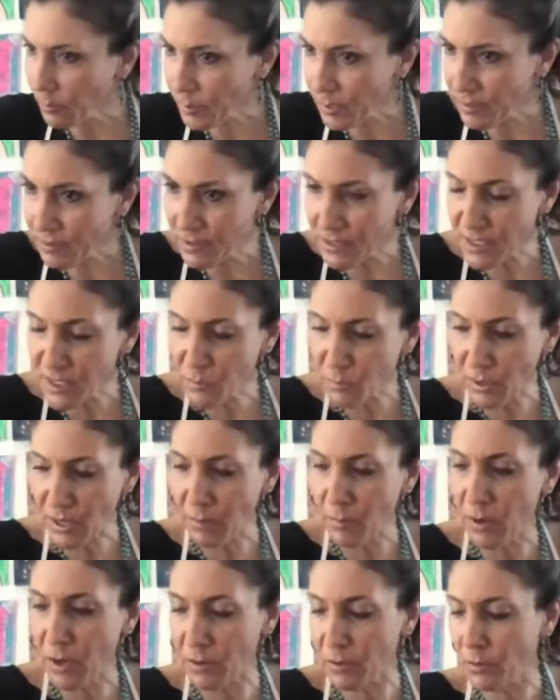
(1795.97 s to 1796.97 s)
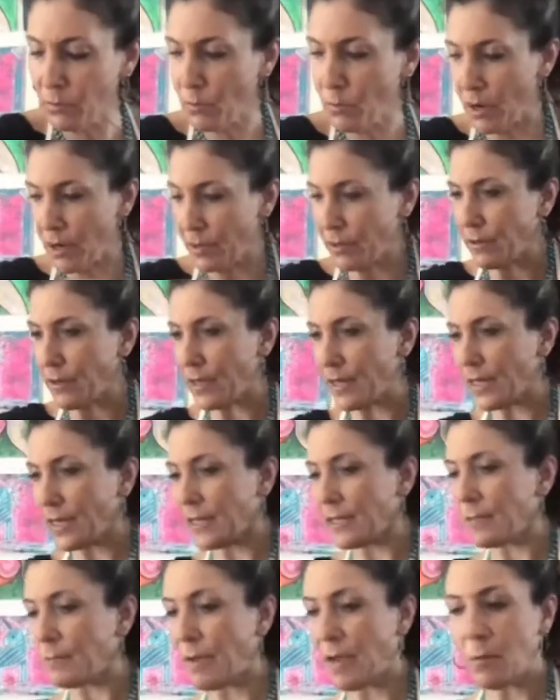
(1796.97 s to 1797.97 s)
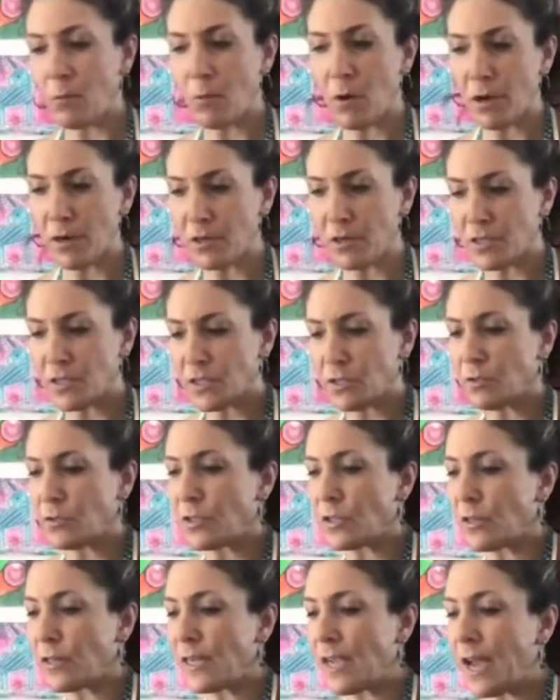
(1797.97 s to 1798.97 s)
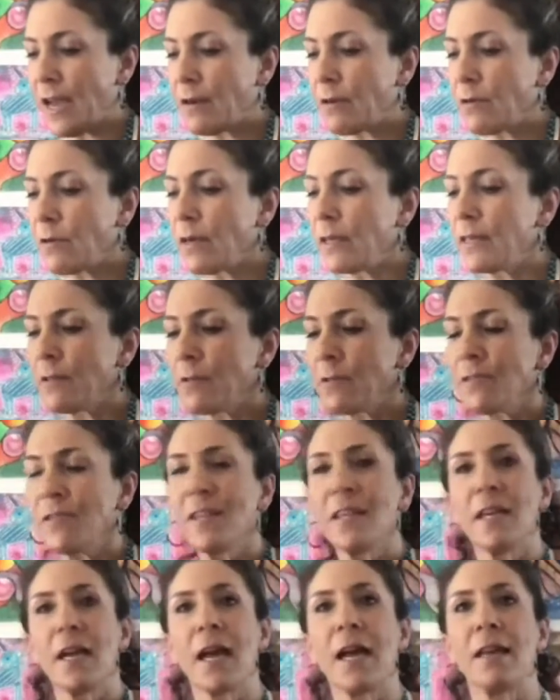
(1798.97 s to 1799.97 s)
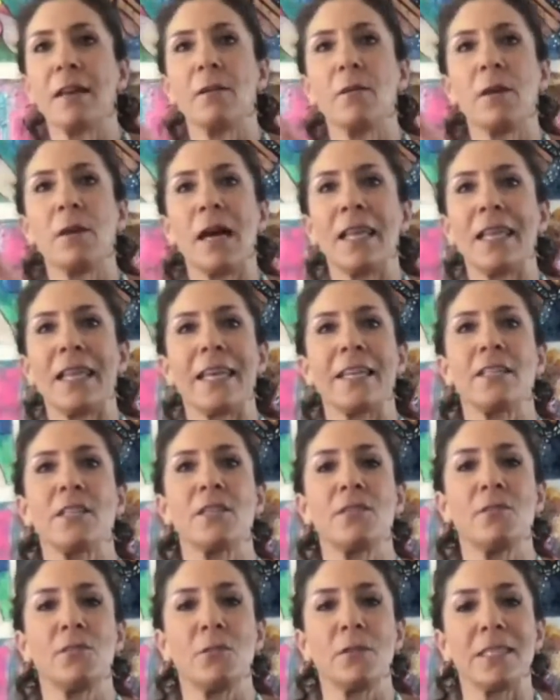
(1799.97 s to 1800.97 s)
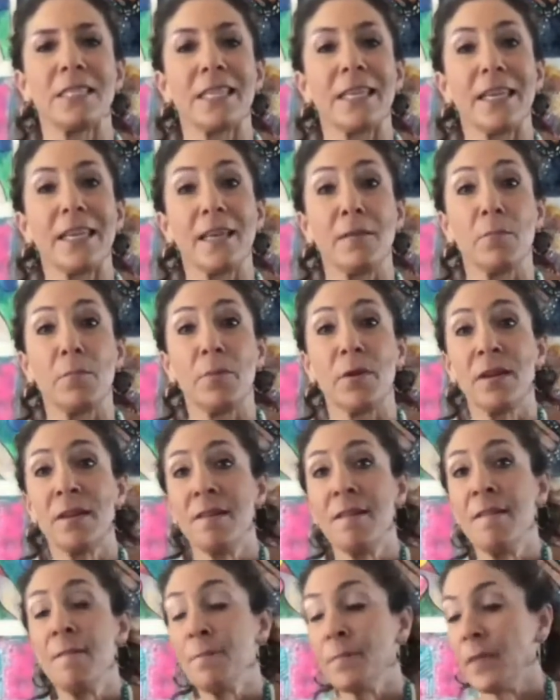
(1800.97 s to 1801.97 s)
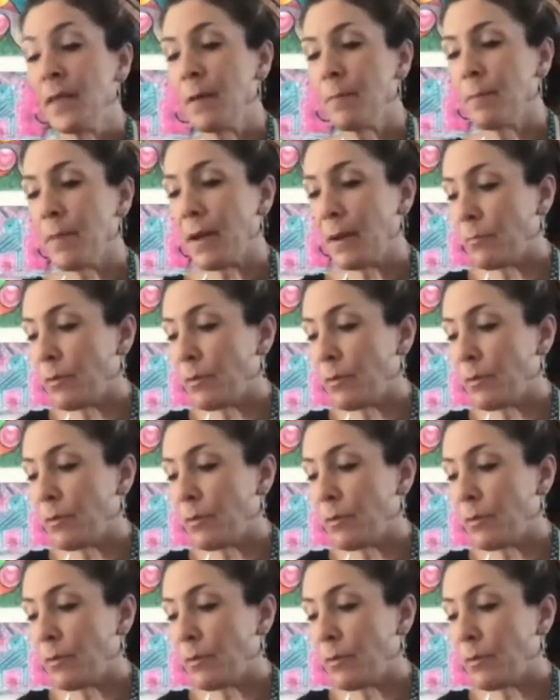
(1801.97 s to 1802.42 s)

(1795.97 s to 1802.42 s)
bit of the spray bottle water on it because my water is too dirty. Another thing I like to do is keep my